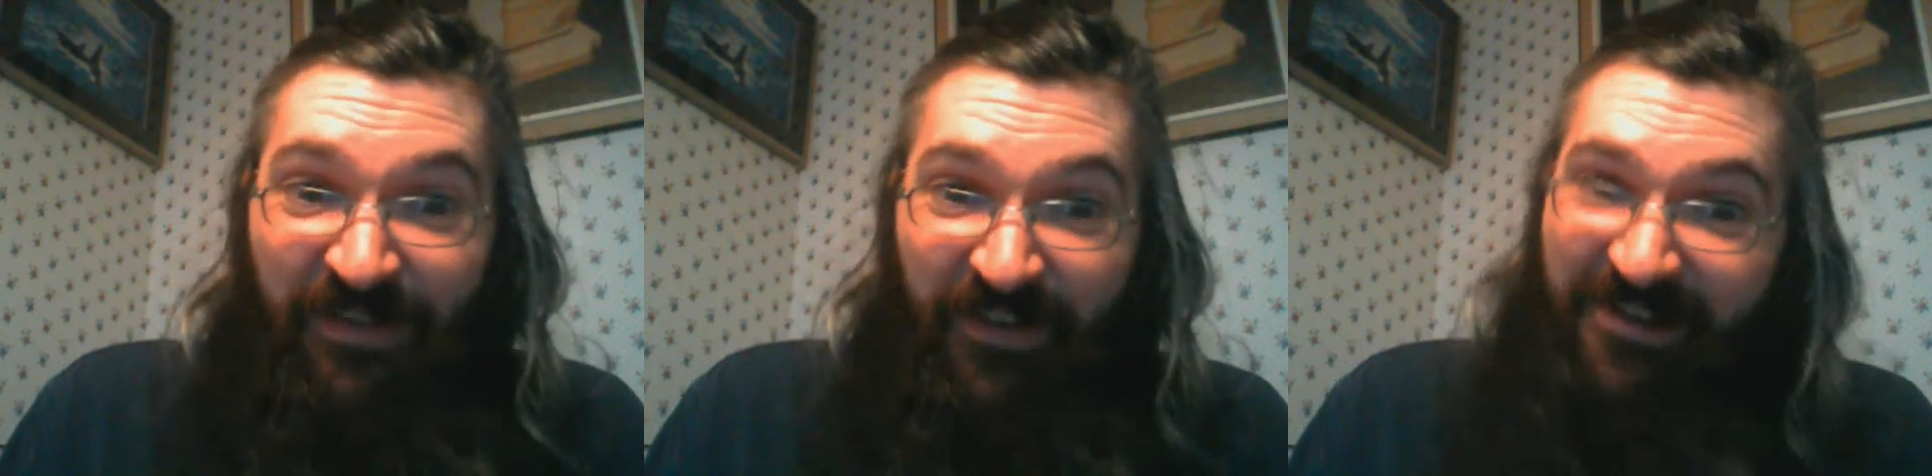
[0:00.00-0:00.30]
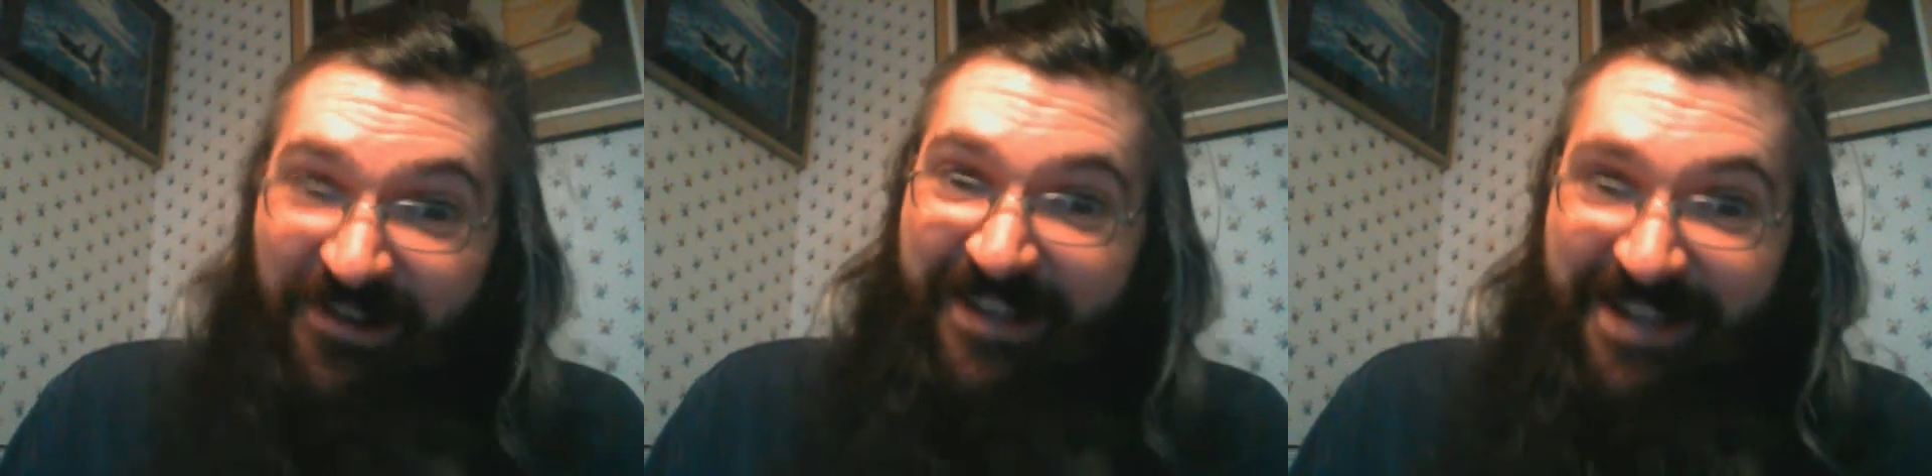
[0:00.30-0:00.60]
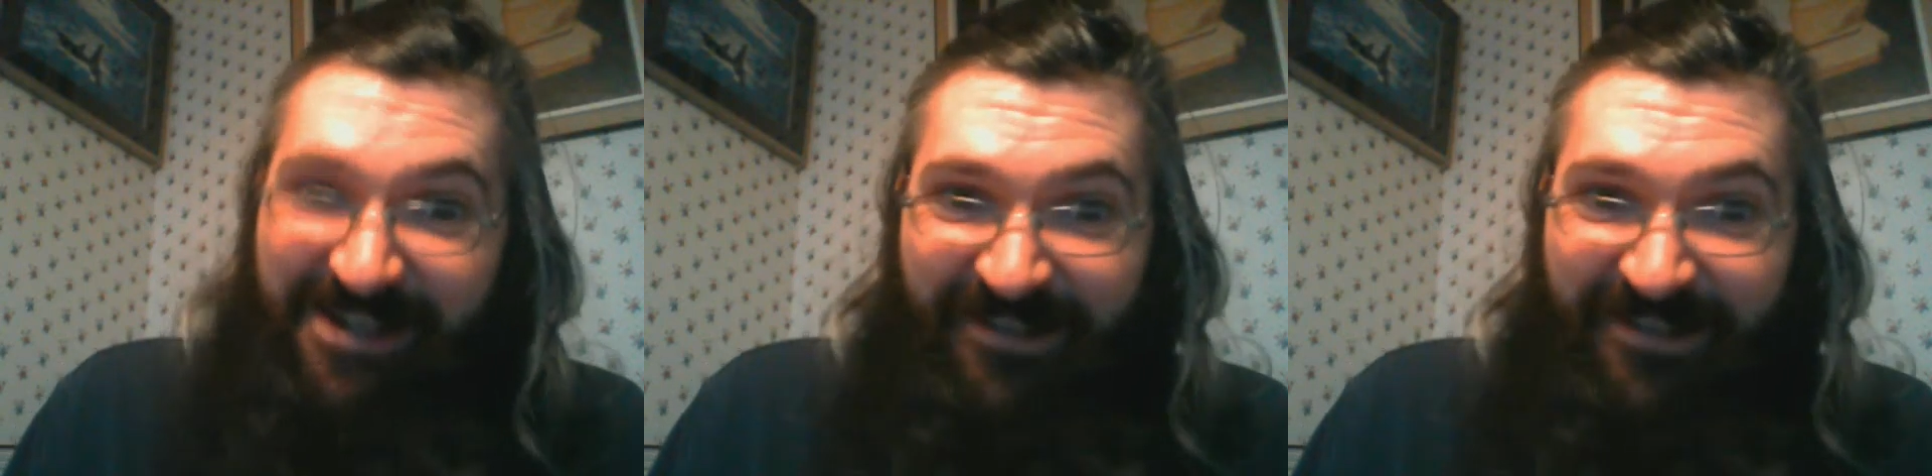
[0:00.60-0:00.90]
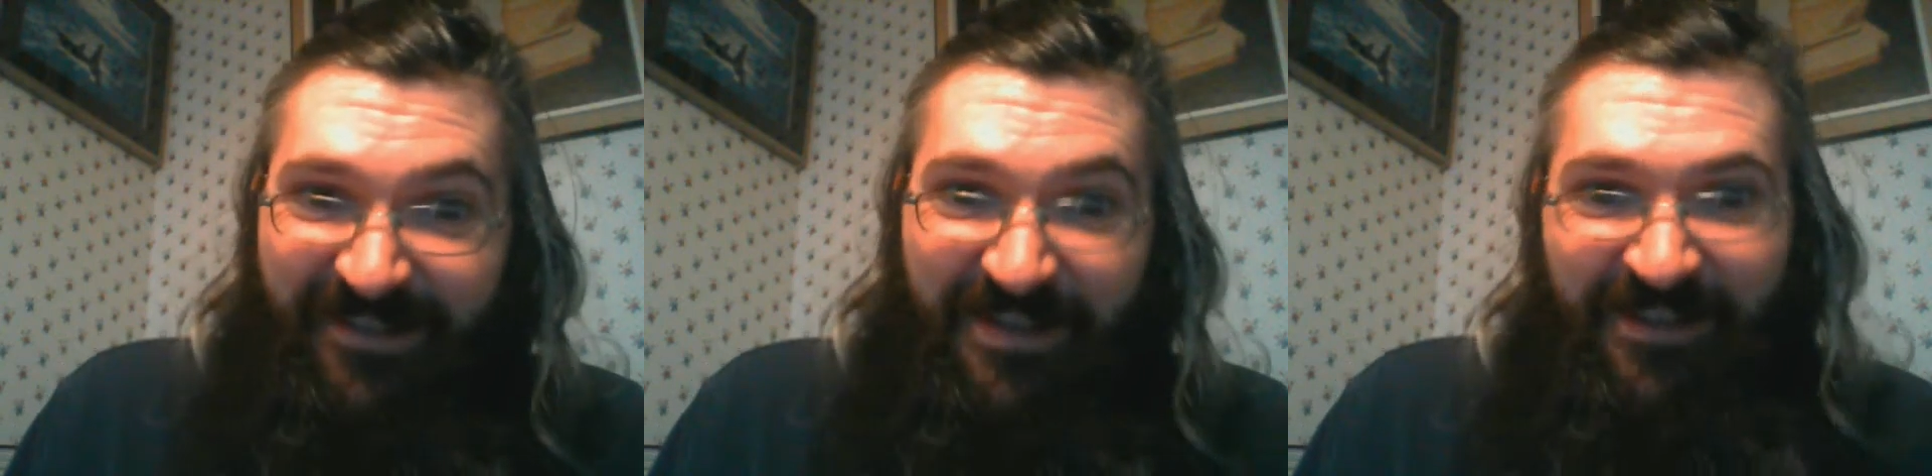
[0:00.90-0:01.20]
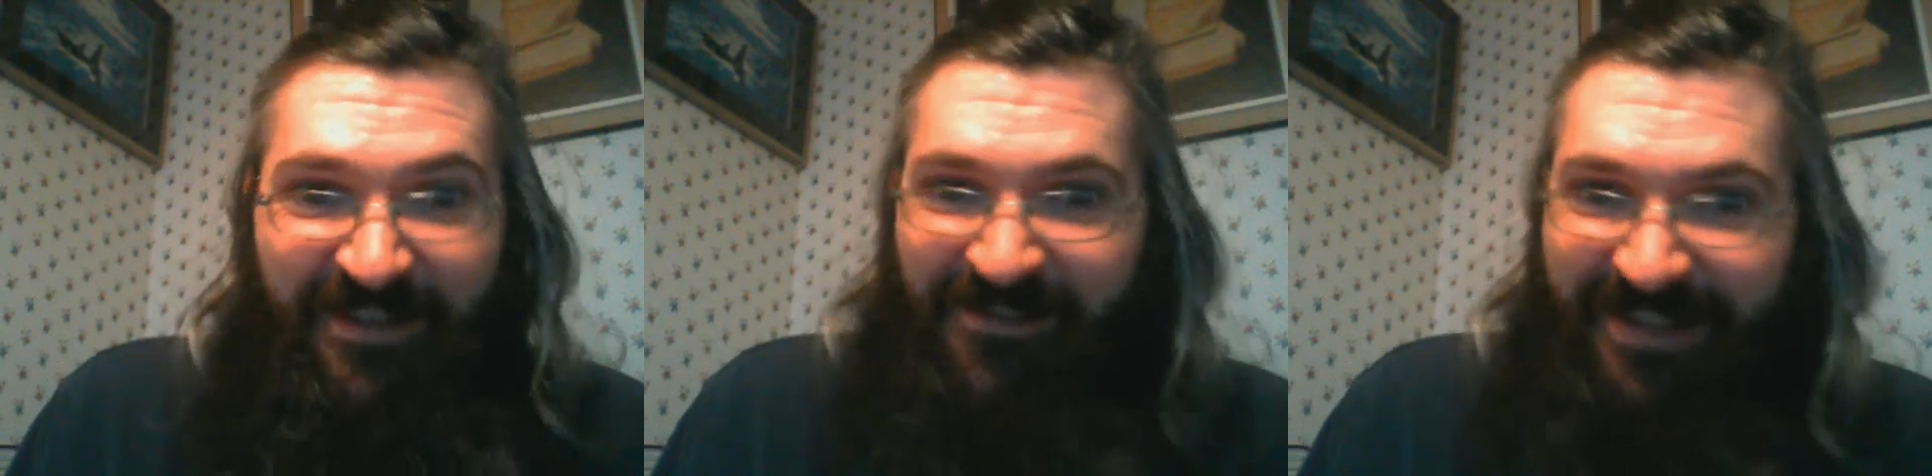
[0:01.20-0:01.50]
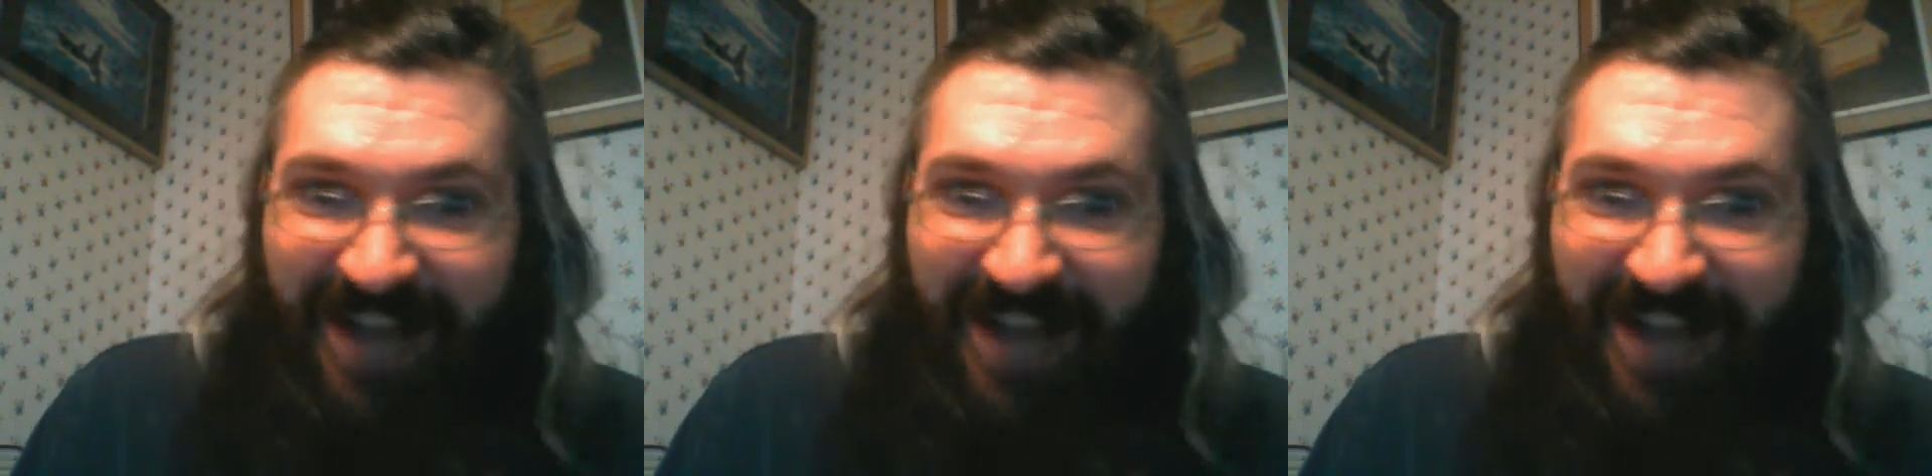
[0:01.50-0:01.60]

for your condition so you don't